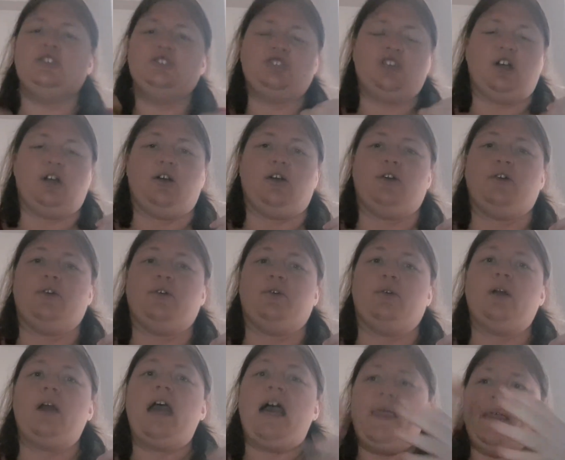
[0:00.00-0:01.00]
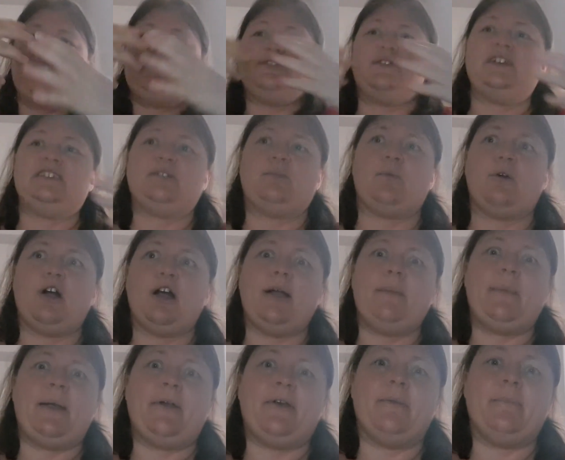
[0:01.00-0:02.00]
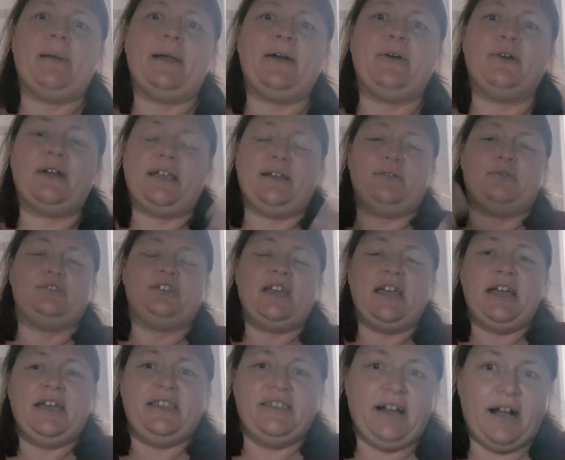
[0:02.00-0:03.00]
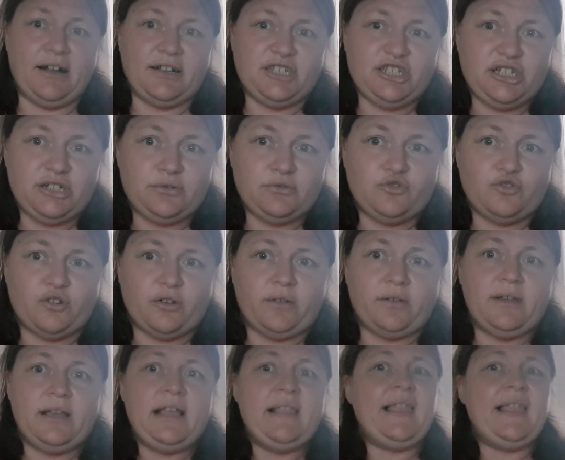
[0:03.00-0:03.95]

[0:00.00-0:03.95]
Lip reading: And that's the reason why Mary Bell killed young children.